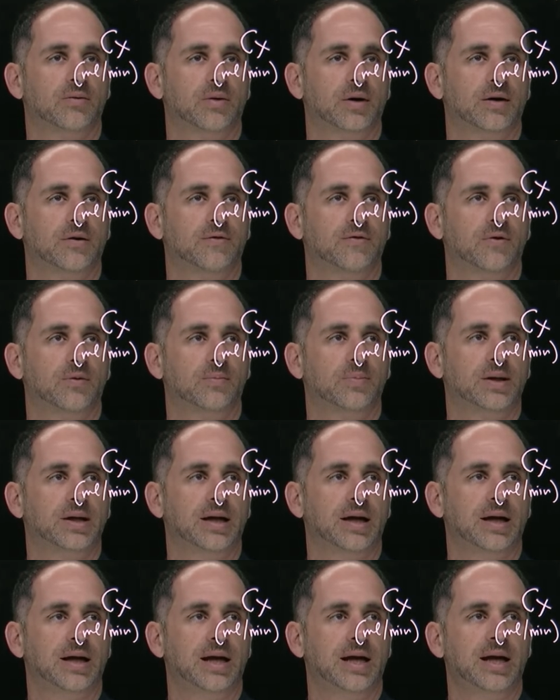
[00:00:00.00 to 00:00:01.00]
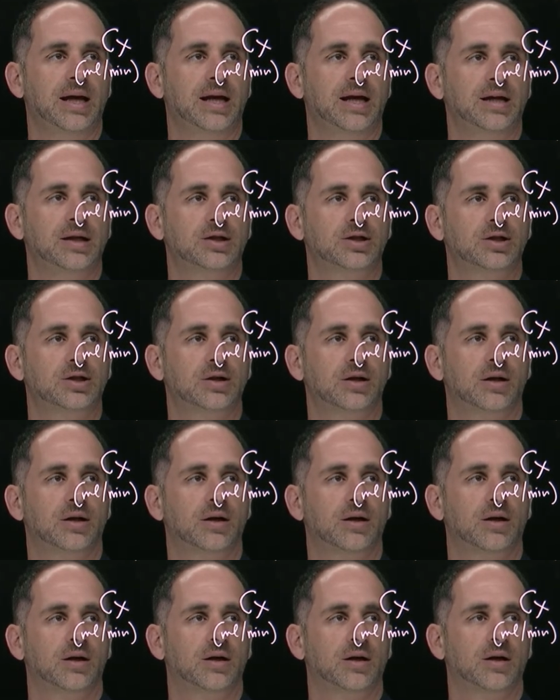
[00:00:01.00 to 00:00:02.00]
right, for PAH,
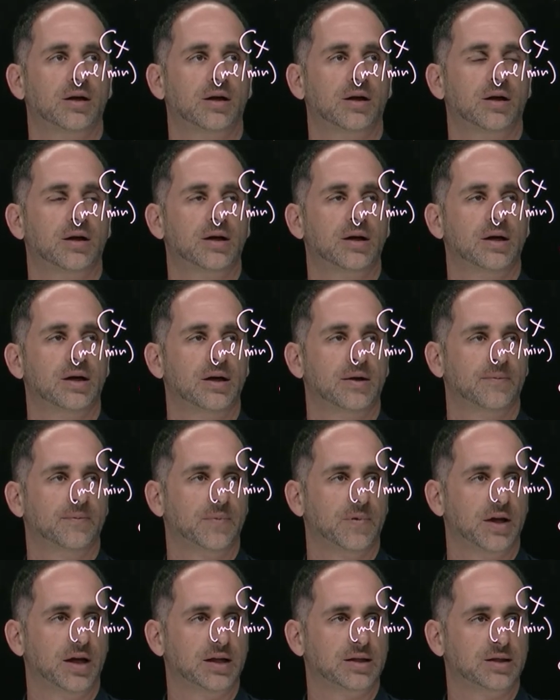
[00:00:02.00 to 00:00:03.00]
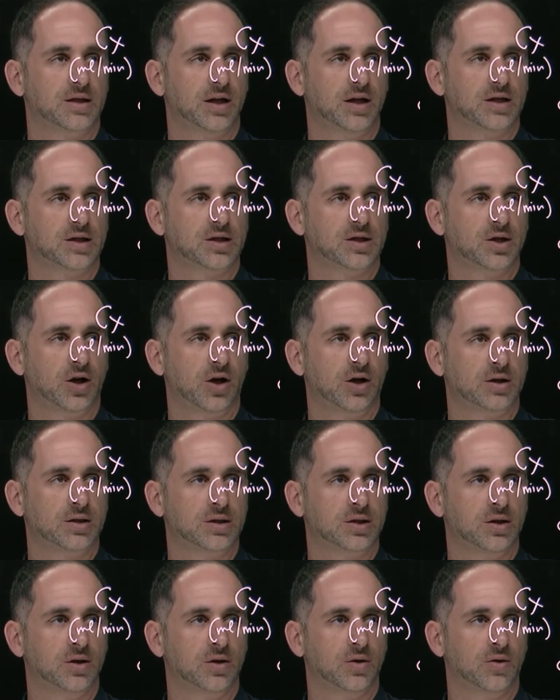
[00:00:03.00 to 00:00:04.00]
it's going to
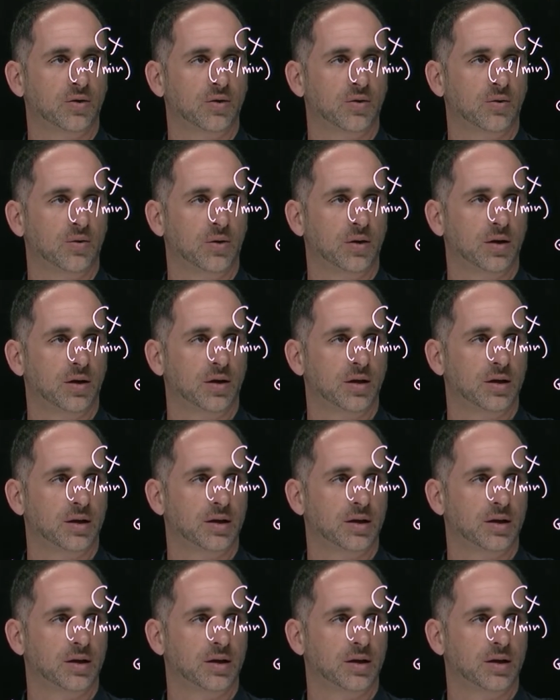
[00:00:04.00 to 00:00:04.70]
start to